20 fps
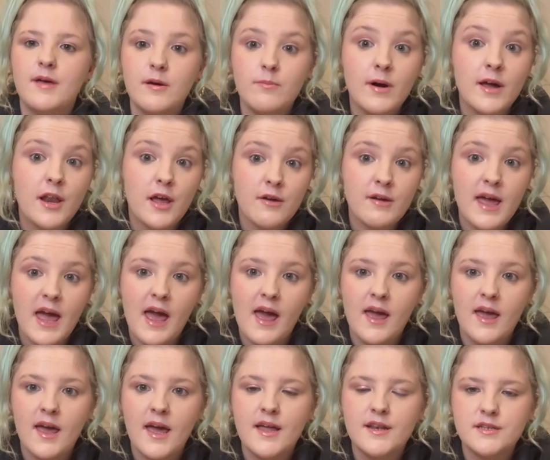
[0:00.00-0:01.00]
went
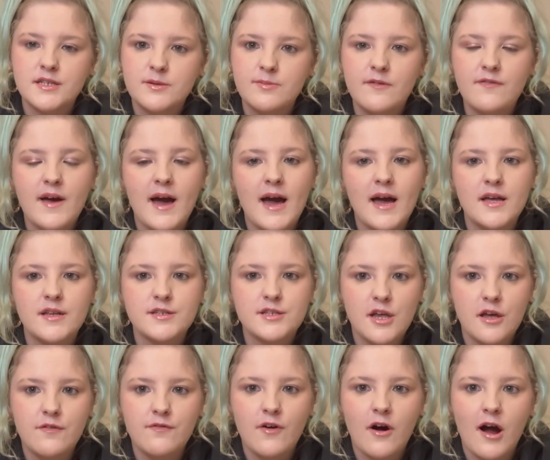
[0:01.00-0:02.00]
okay, and to be fair,
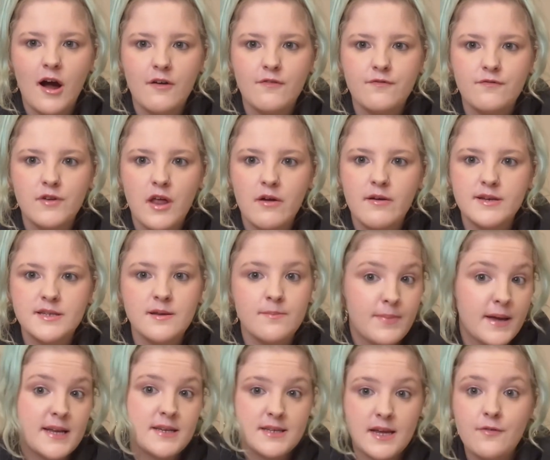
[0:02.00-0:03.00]
so far I've noticed a
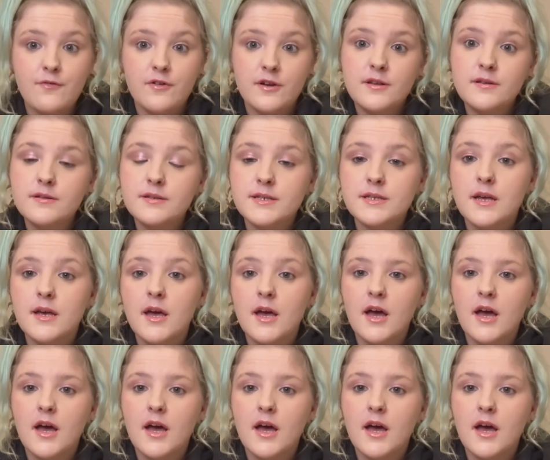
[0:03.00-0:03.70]
big difference.